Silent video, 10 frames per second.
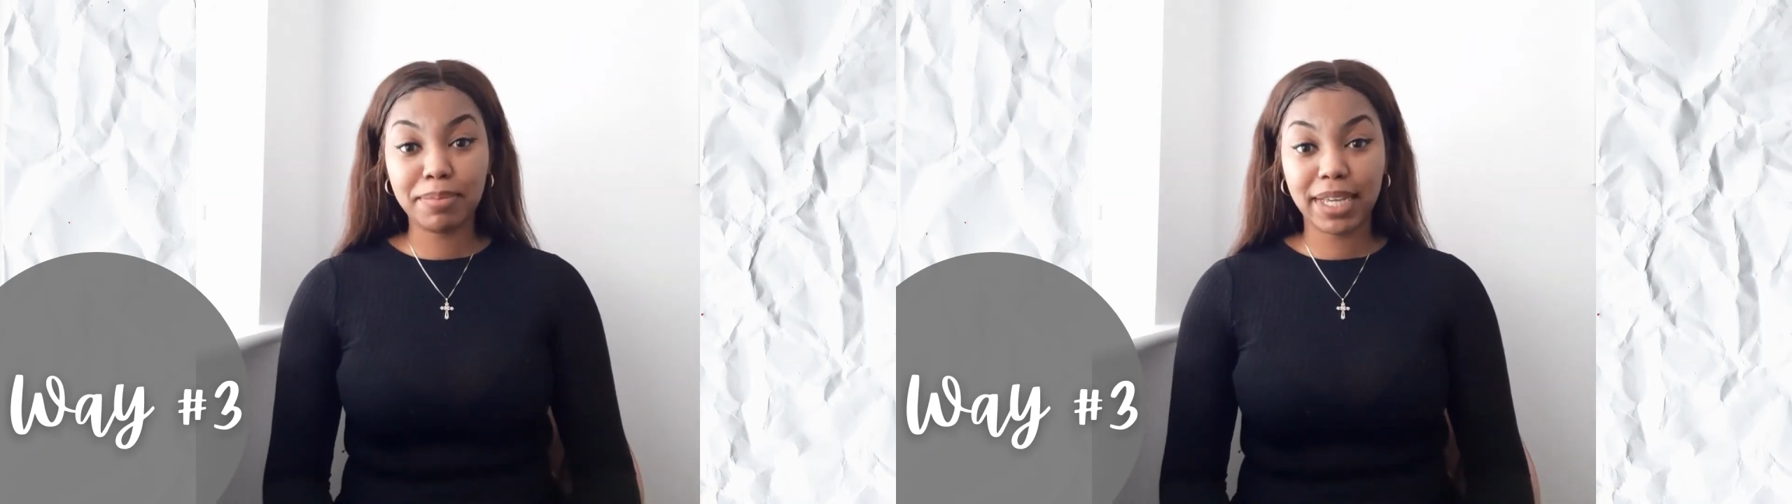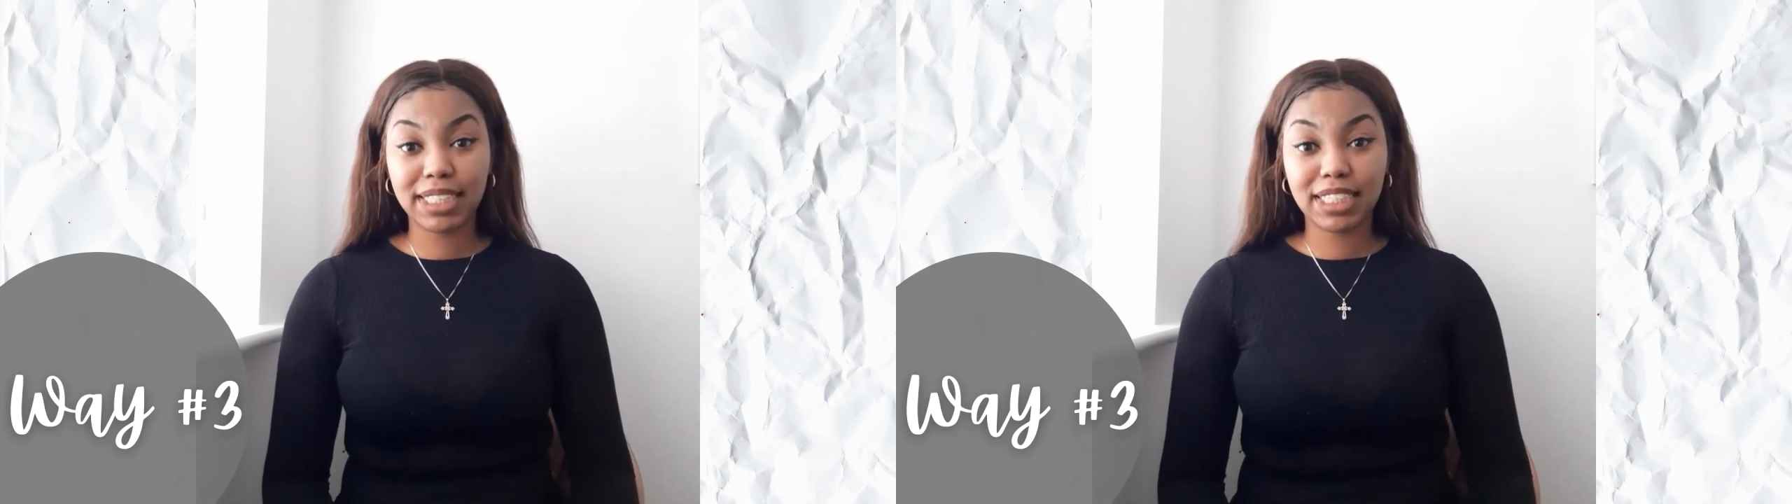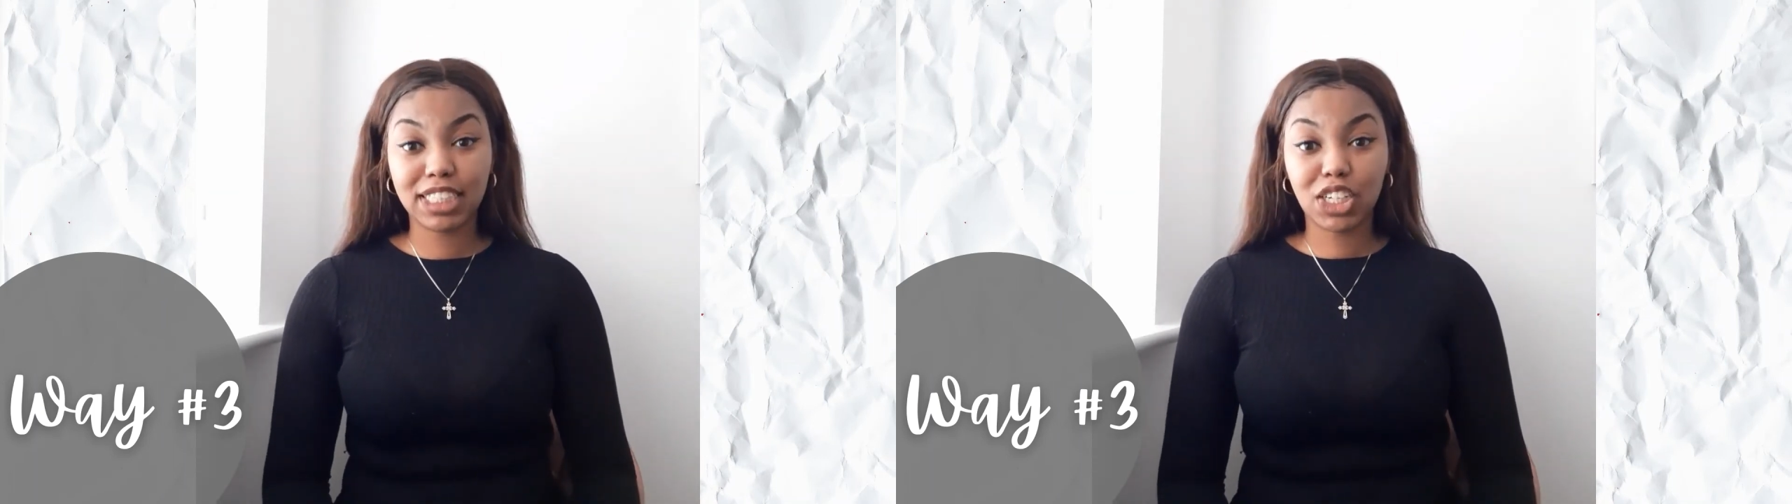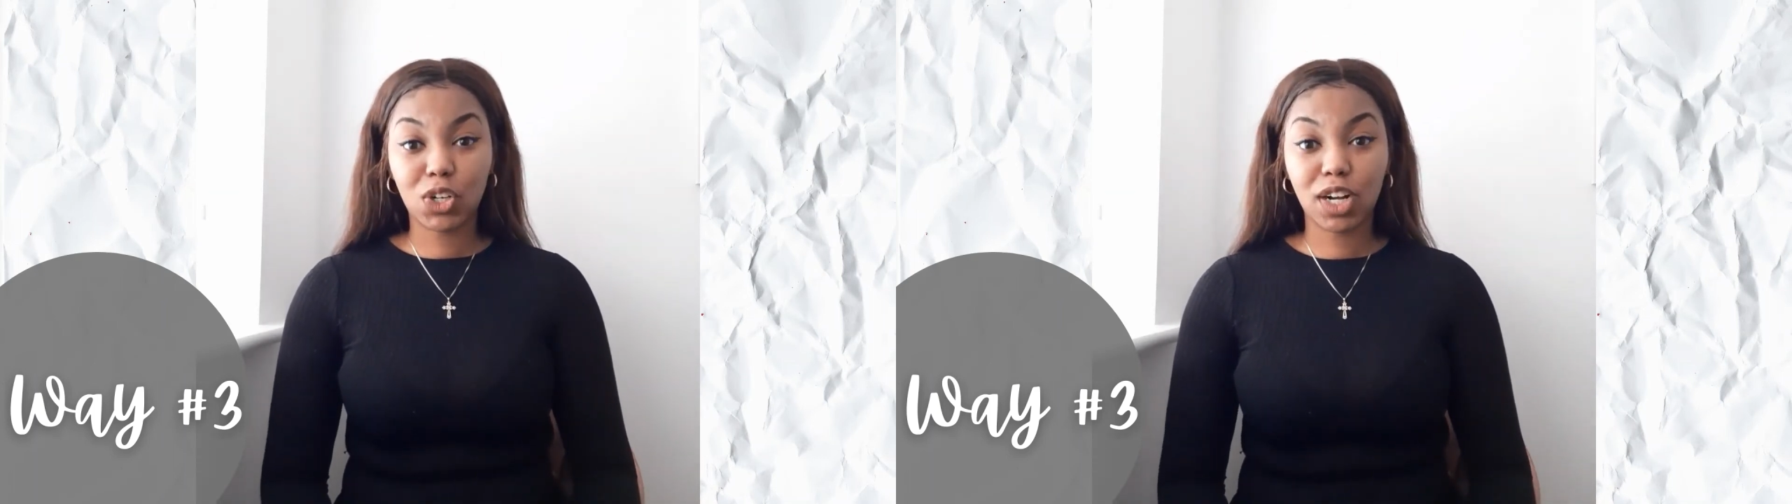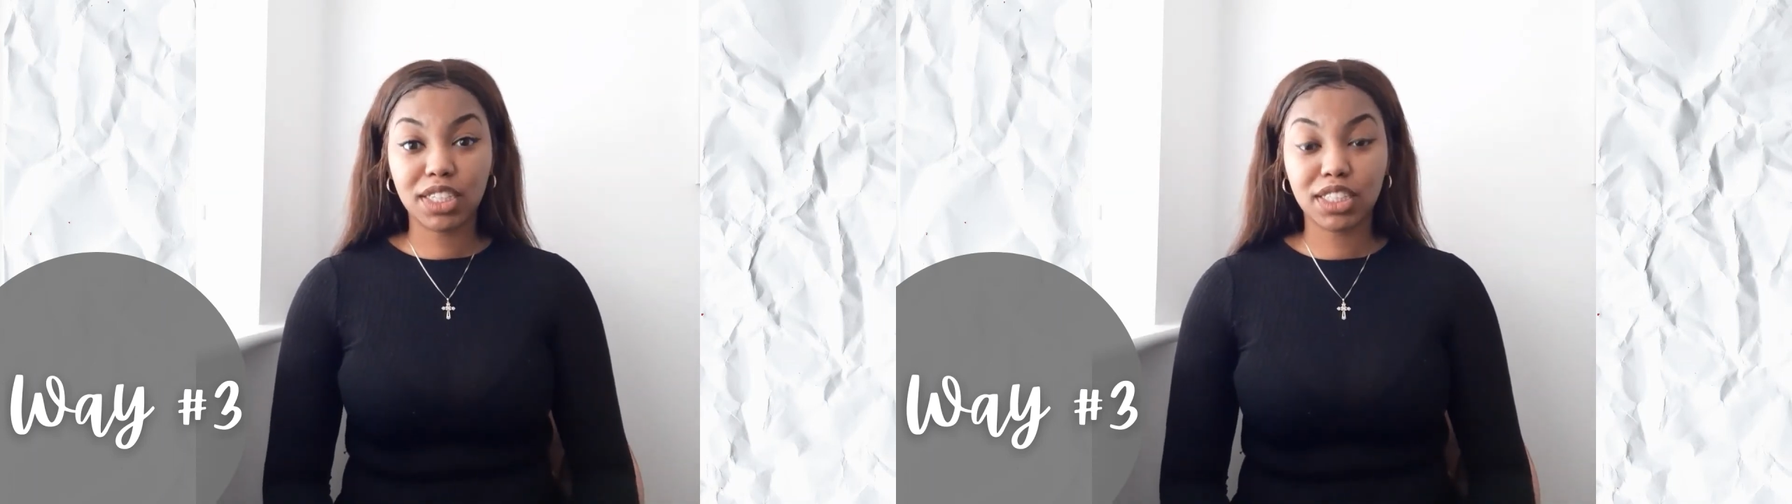bases
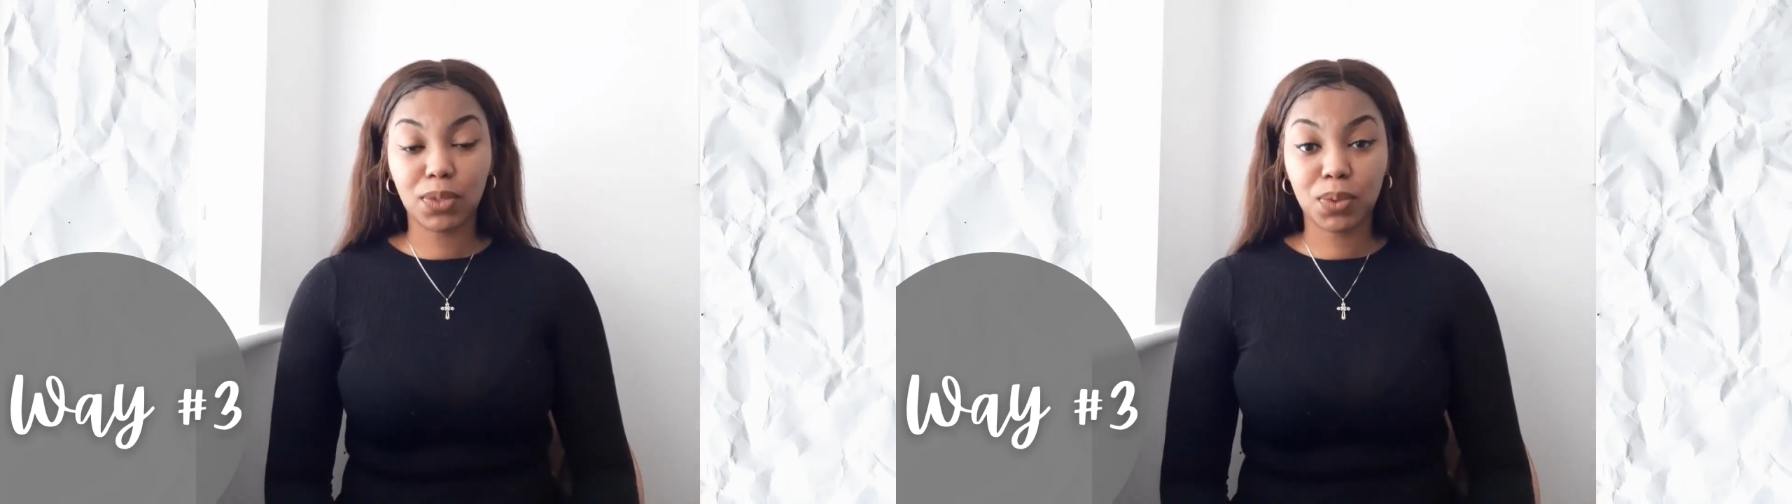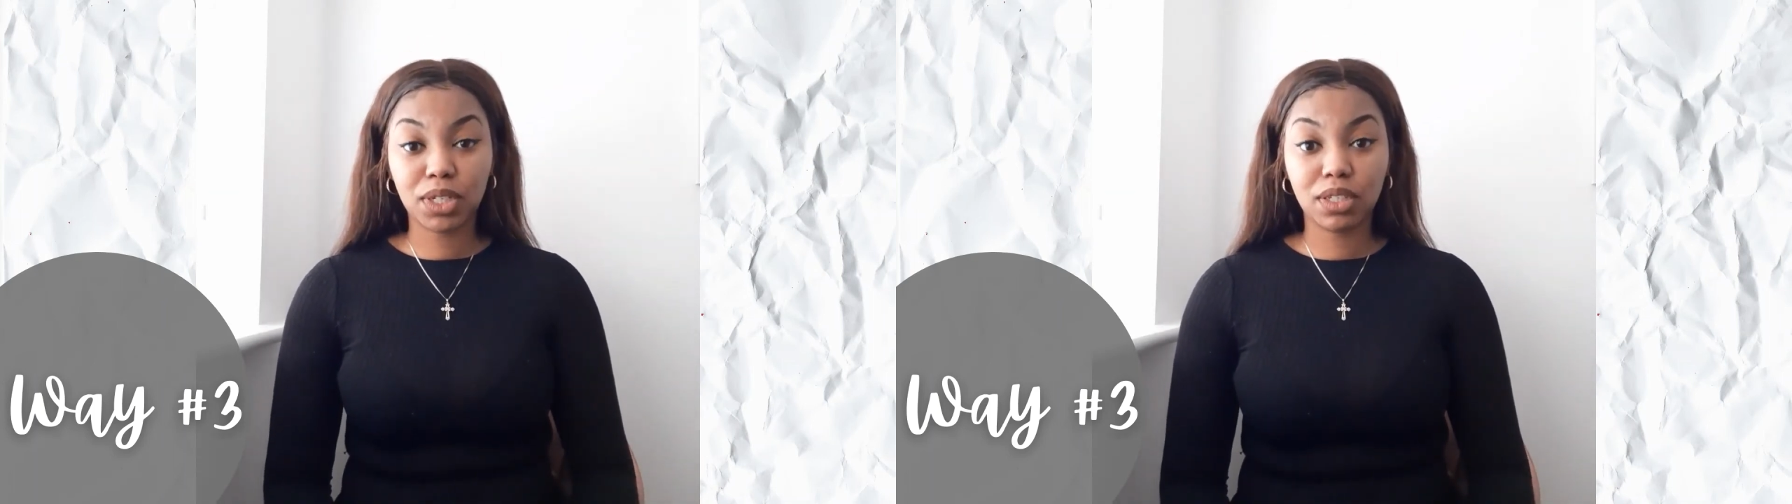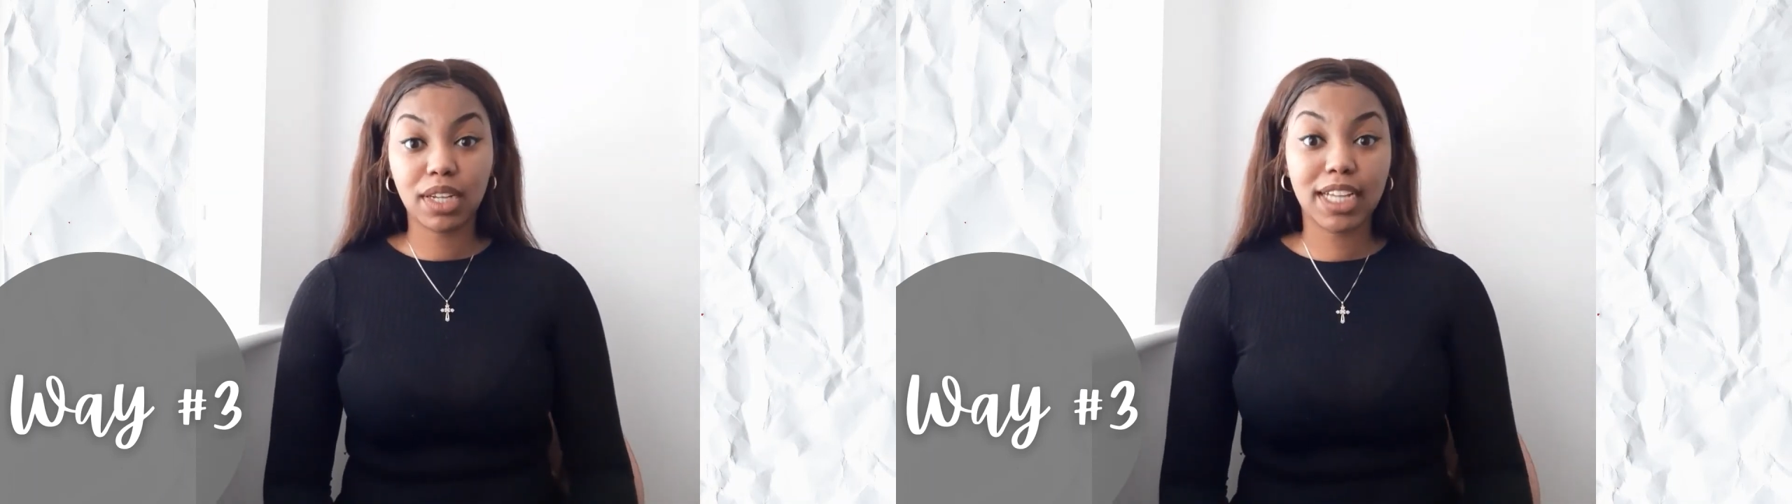across the world.